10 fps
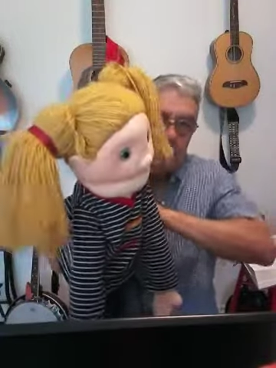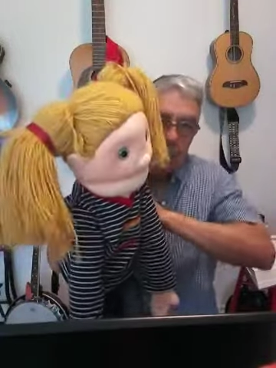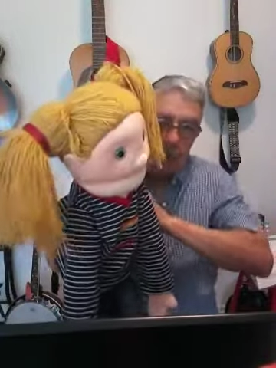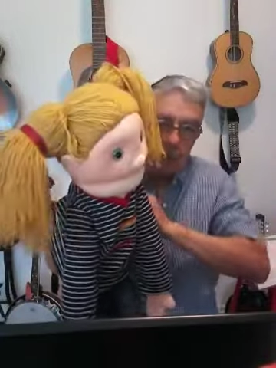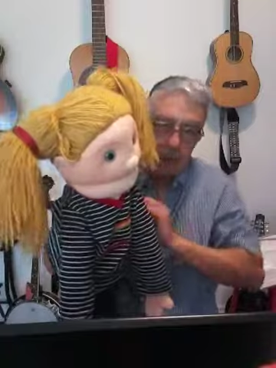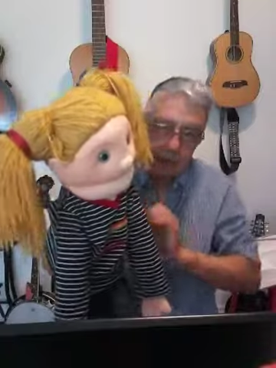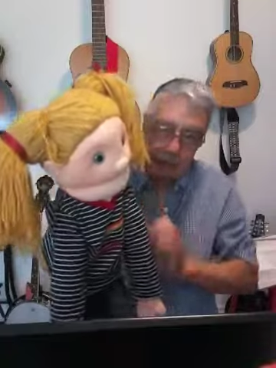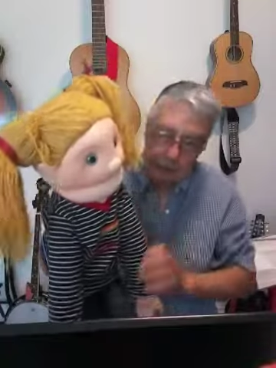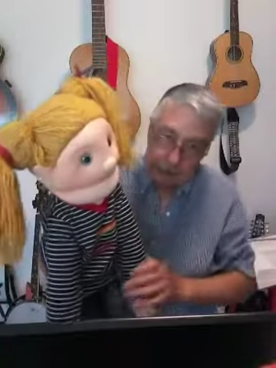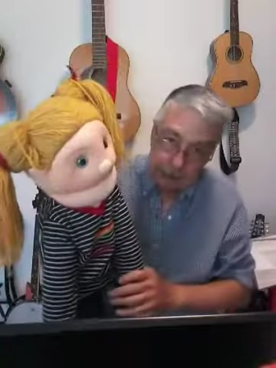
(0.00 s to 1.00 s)
Yeah.
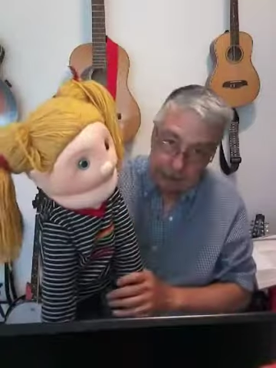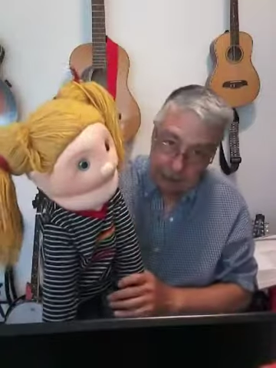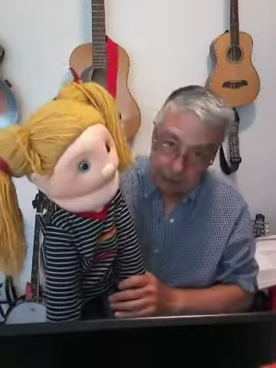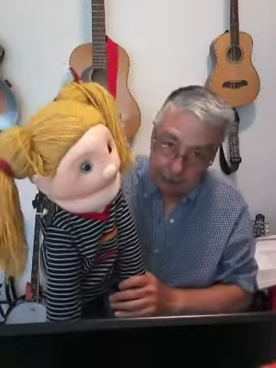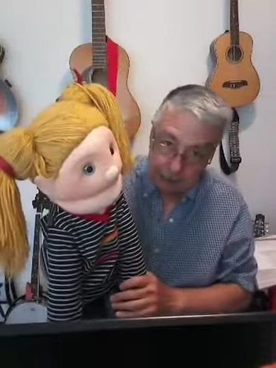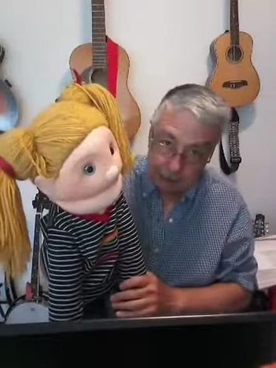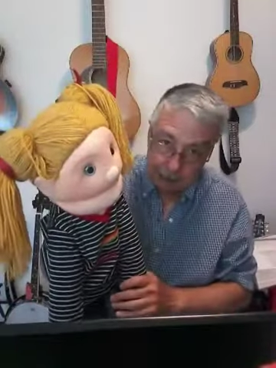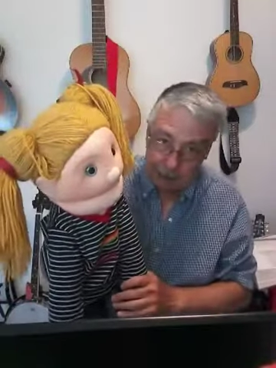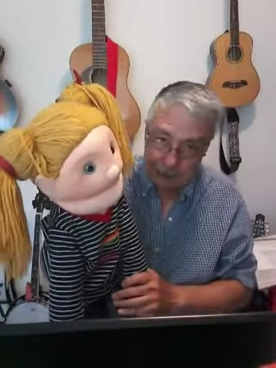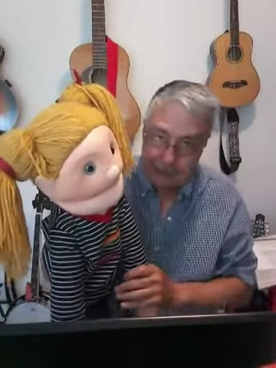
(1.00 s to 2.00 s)
How's that? That
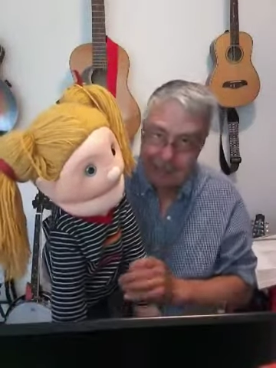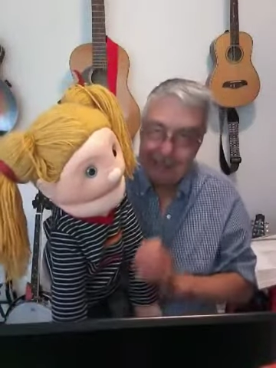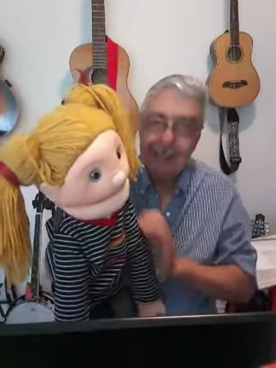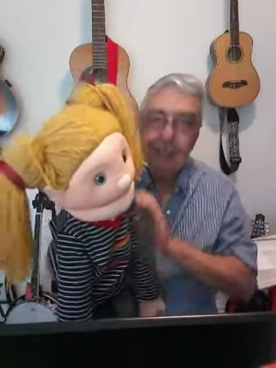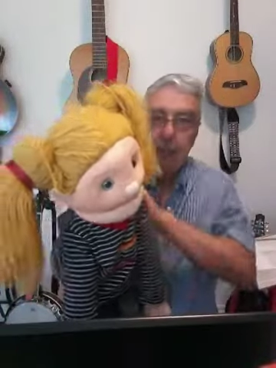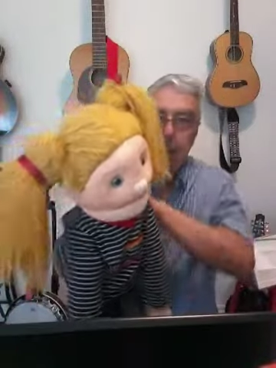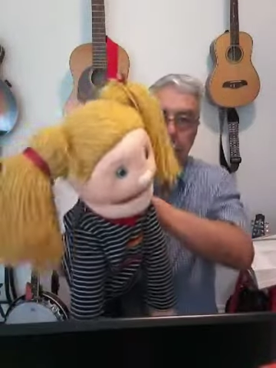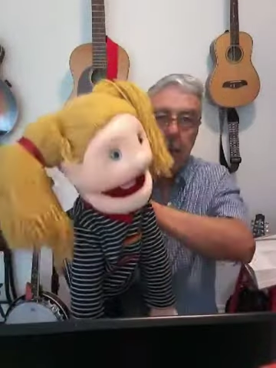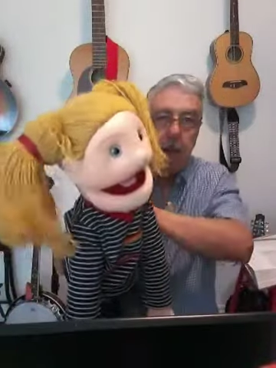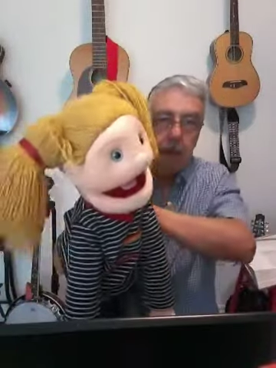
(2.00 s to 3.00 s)
okay?
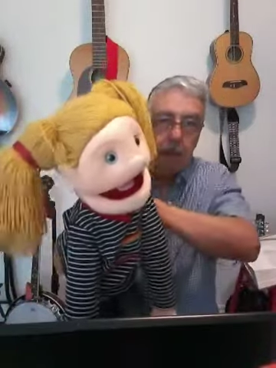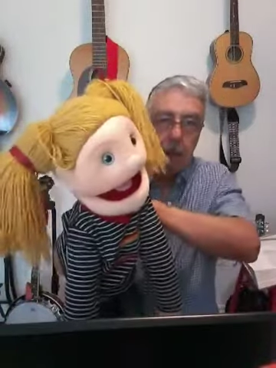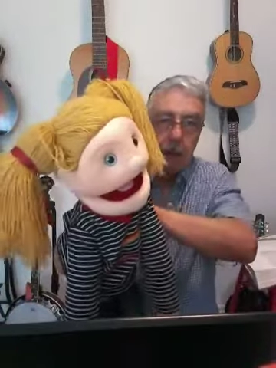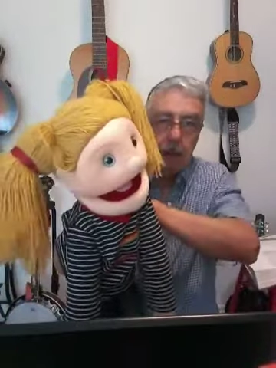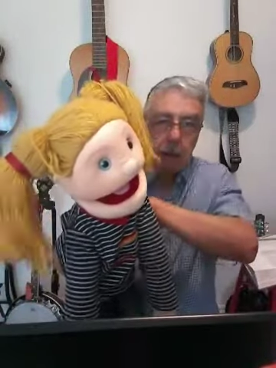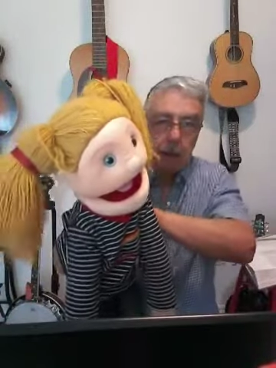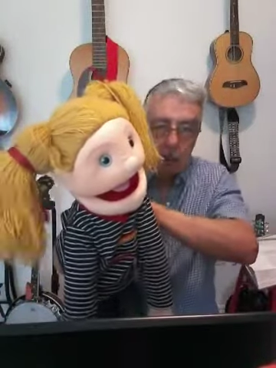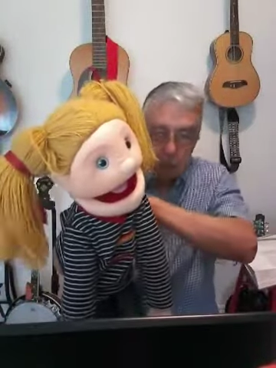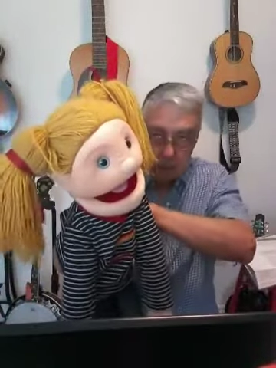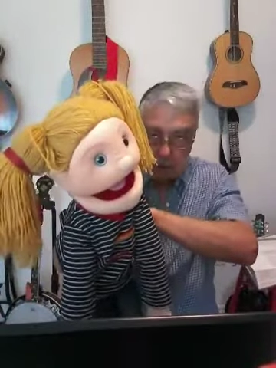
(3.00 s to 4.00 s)
Oh, yes,
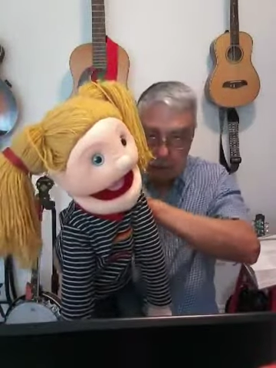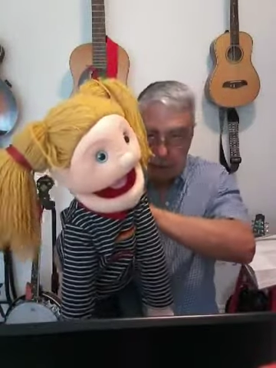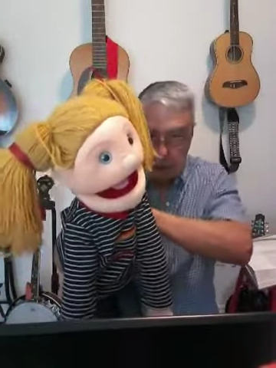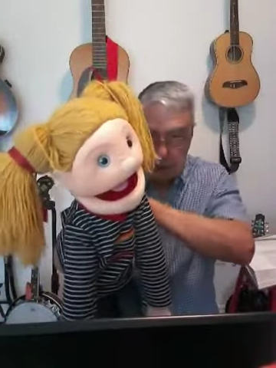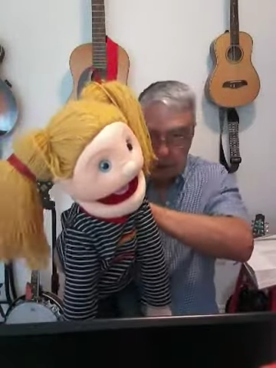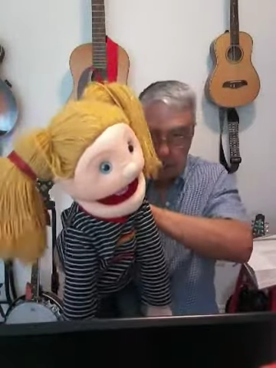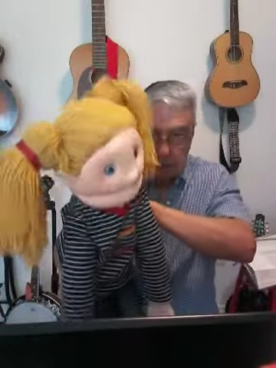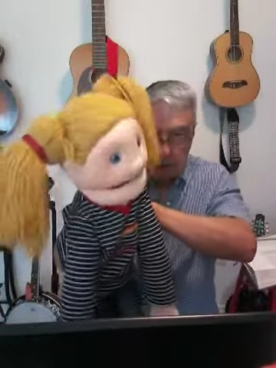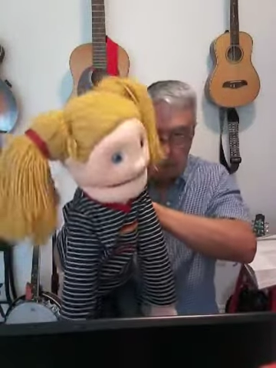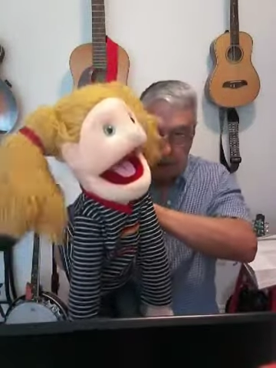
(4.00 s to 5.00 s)
yes, yes, yes,
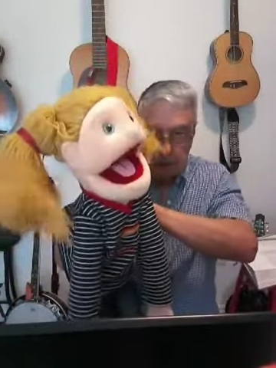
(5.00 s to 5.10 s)
yes.